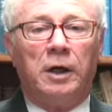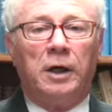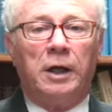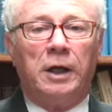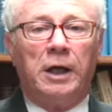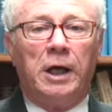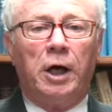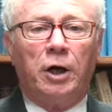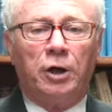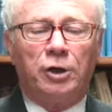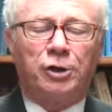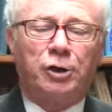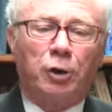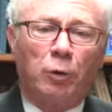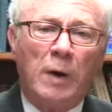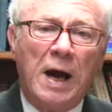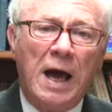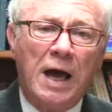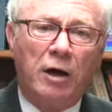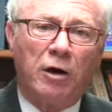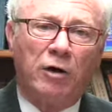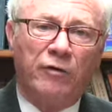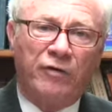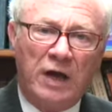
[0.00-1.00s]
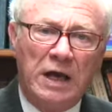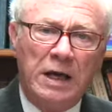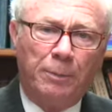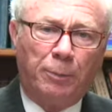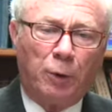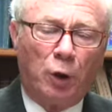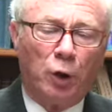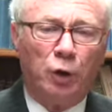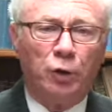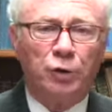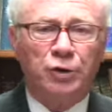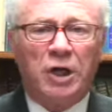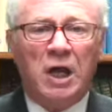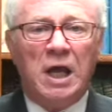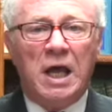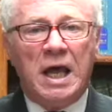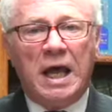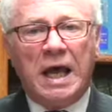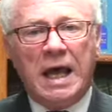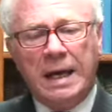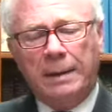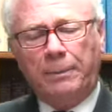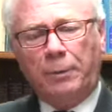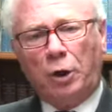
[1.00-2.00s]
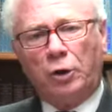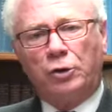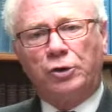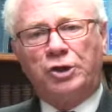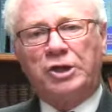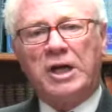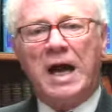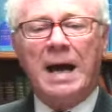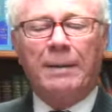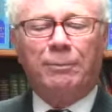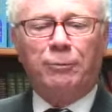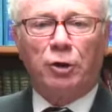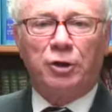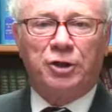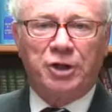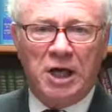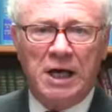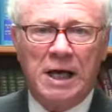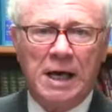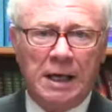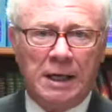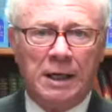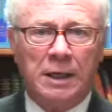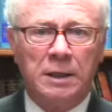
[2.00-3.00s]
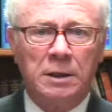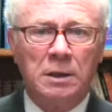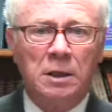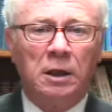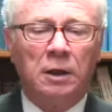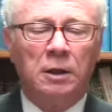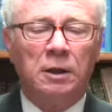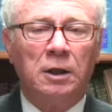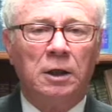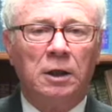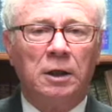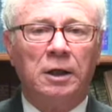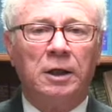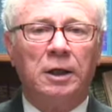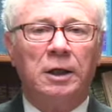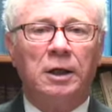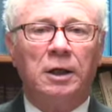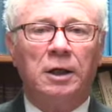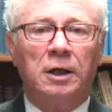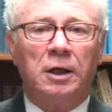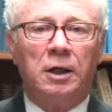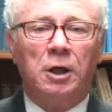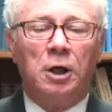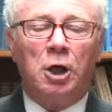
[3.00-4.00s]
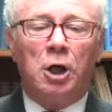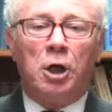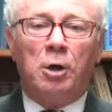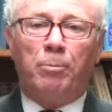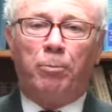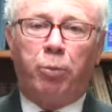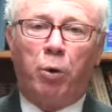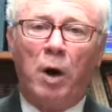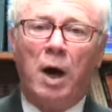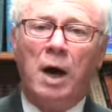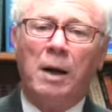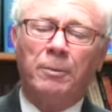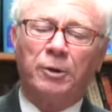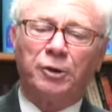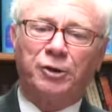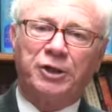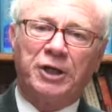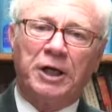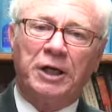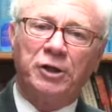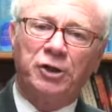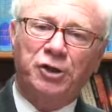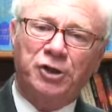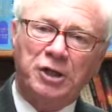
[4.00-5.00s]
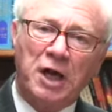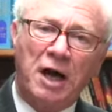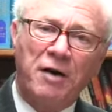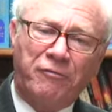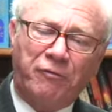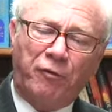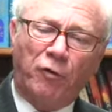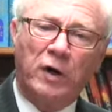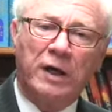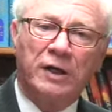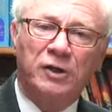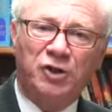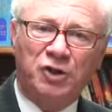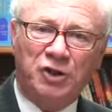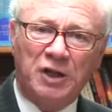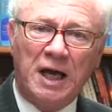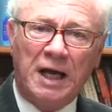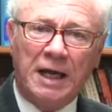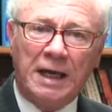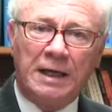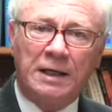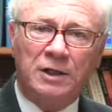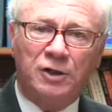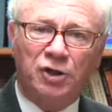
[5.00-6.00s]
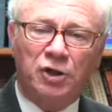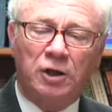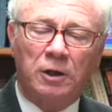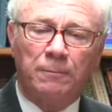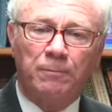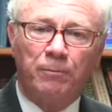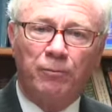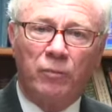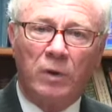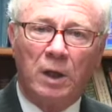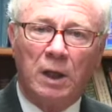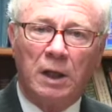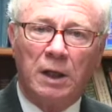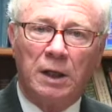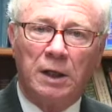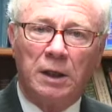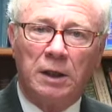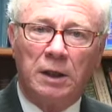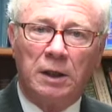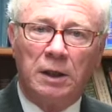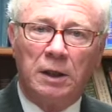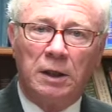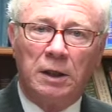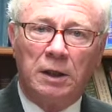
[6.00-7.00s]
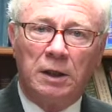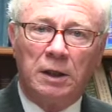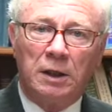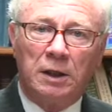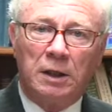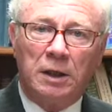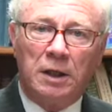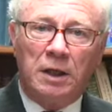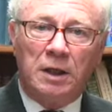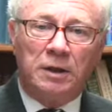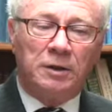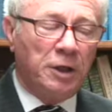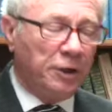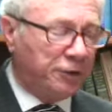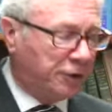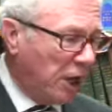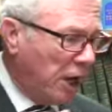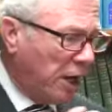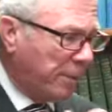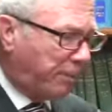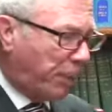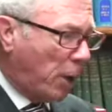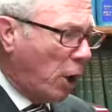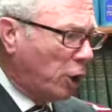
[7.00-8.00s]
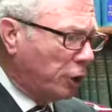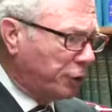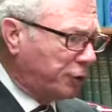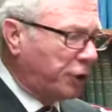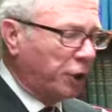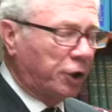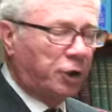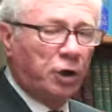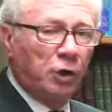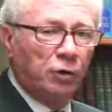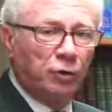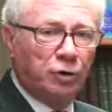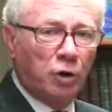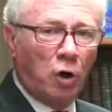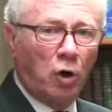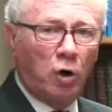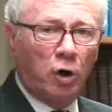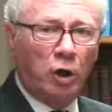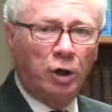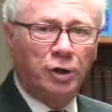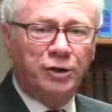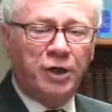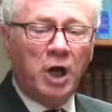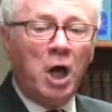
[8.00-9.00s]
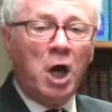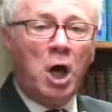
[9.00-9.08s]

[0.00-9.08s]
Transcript: Here's the writer of Hebrews, Hebrews chapter 10, promising suffering saints that their persecutors